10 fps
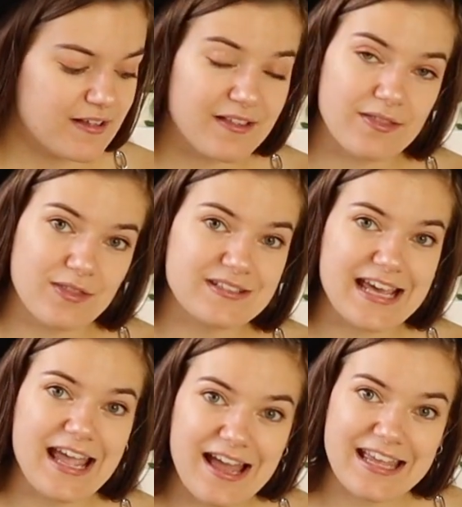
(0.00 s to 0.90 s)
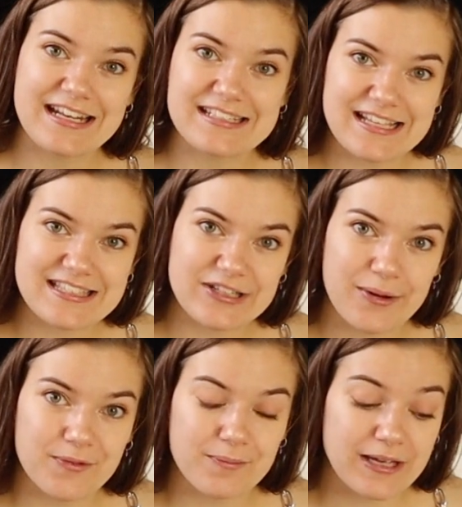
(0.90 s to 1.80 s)
the day I get a
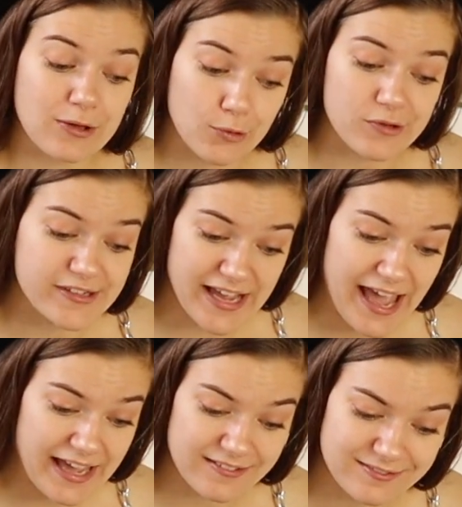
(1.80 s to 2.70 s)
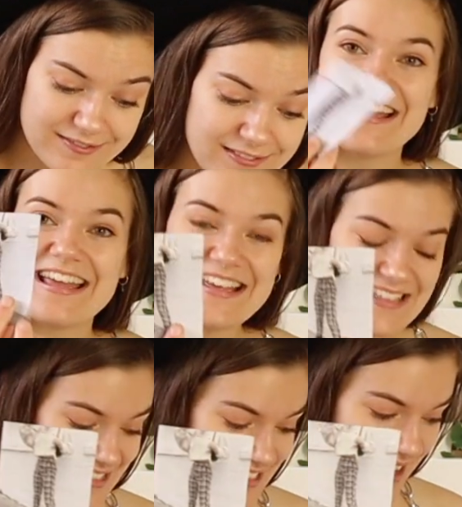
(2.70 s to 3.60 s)
desktop will be a good day.
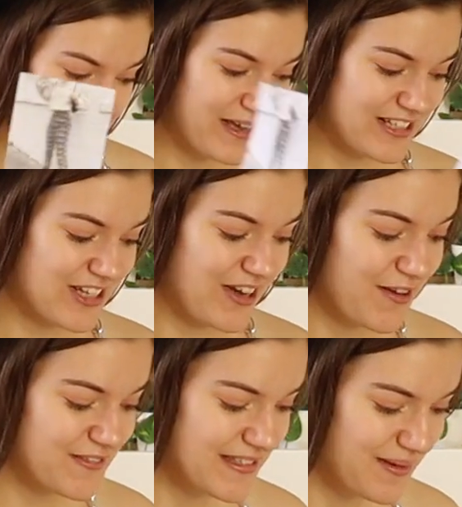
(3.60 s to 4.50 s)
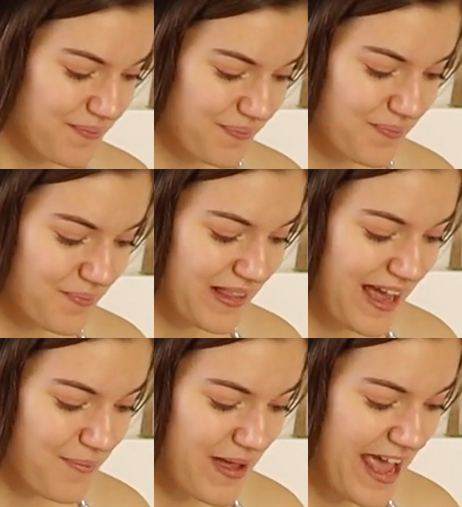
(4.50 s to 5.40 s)
Here's a picture of some
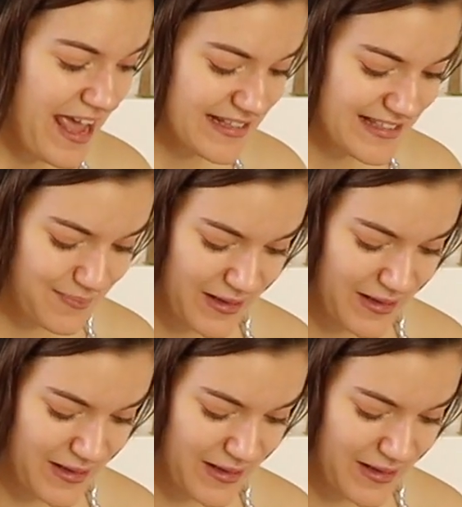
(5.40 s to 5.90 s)
plaid pants